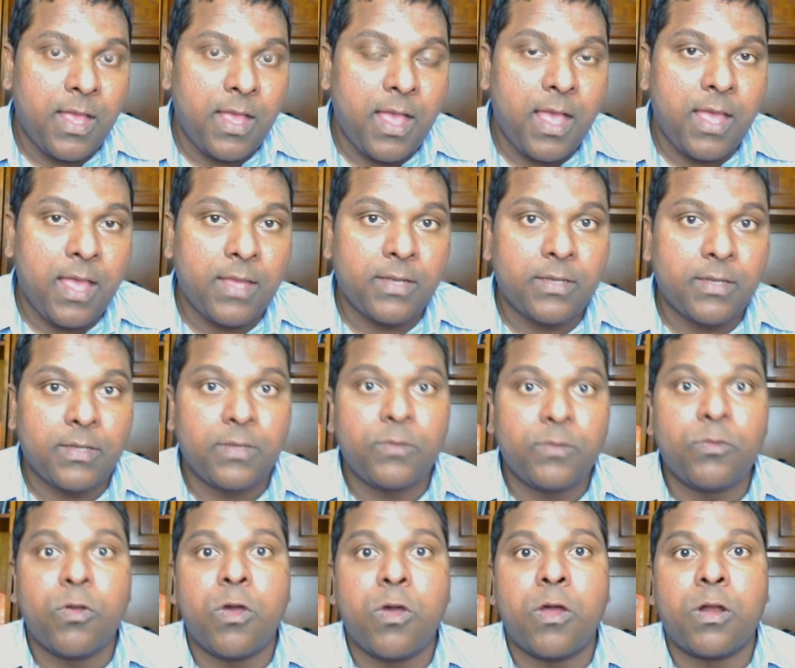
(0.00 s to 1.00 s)
and
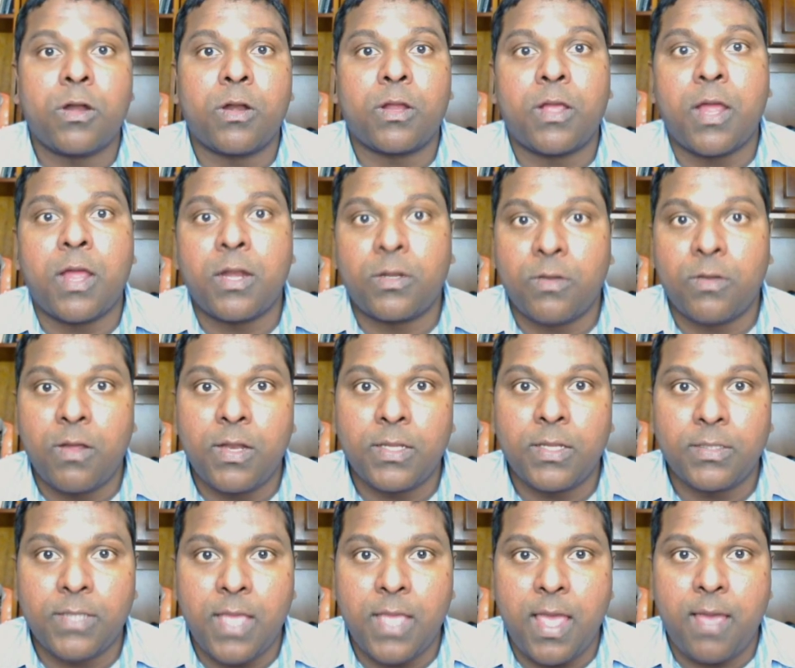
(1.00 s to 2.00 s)
you're
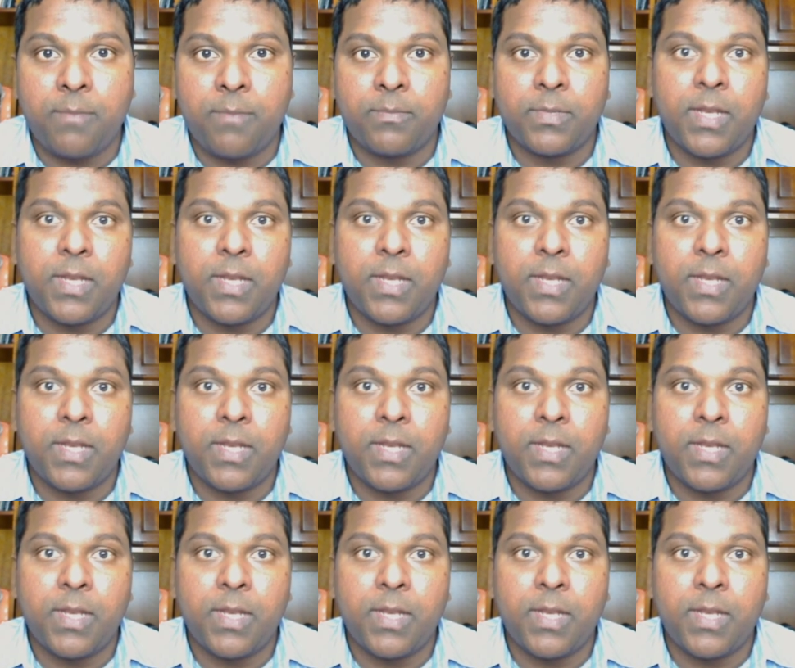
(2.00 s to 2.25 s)
controlling them,